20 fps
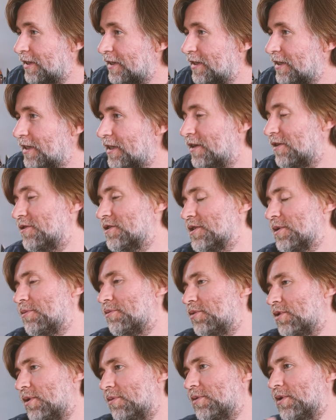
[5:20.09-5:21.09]
need here is a
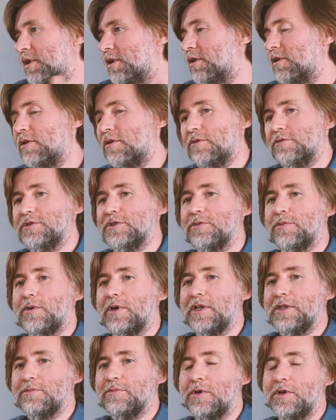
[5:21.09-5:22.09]
proper ultra
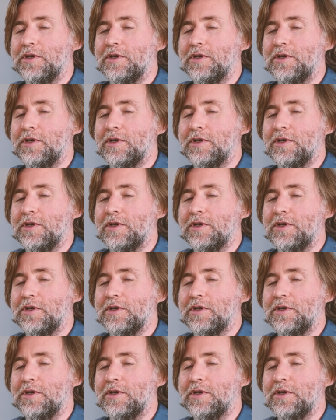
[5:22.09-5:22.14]
wide